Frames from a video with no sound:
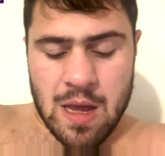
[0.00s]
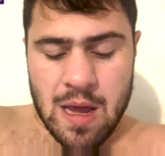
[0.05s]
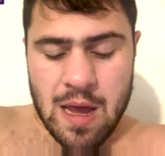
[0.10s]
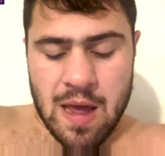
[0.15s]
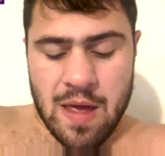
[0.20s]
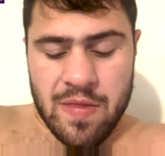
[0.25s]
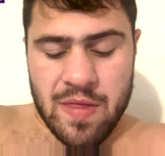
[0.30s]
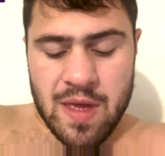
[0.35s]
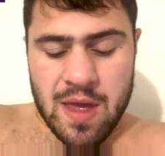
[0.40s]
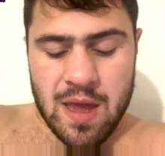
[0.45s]

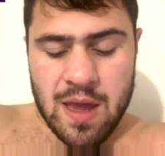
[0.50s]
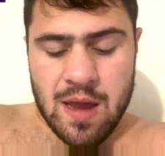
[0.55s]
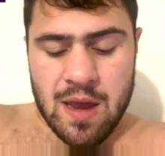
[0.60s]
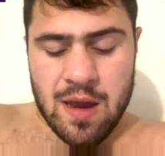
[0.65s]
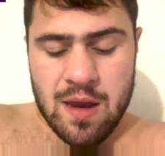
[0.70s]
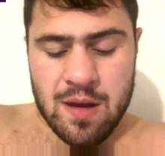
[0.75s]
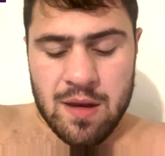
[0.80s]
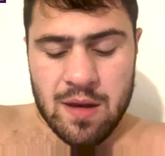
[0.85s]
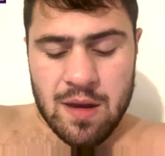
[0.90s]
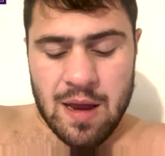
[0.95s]

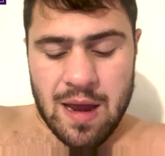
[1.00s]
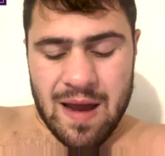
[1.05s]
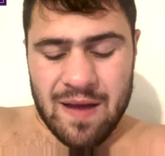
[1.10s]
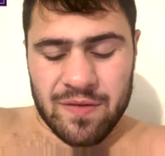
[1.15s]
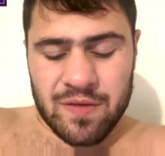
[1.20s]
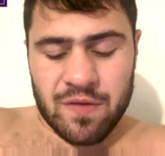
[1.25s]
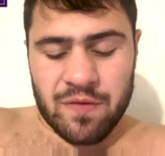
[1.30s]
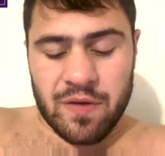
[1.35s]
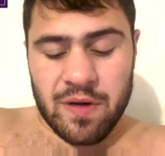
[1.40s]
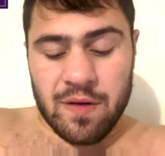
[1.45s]
then
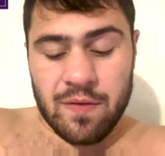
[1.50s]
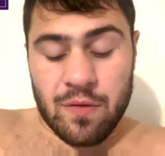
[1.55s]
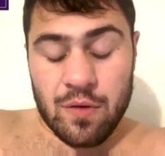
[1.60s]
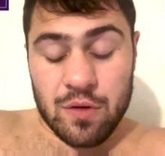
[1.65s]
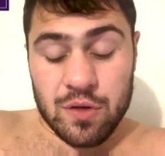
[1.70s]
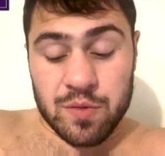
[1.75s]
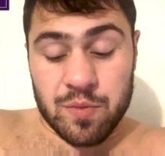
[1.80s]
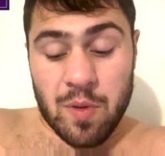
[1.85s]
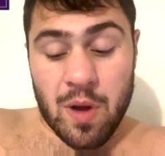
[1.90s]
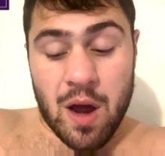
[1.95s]
after 3 or
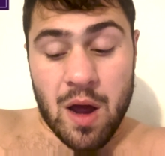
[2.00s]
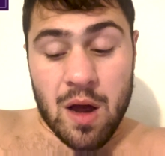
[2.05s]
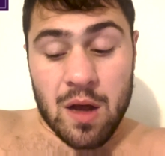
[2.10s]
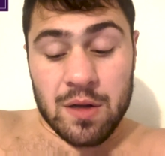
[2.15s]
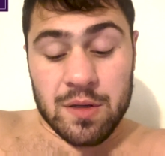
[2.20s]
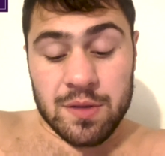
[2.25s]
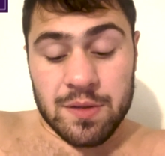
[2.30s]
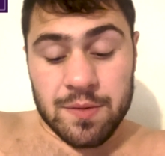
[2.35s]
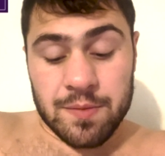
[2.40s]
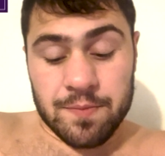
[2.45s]
4
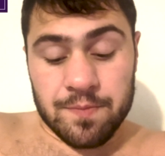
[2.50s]
spars,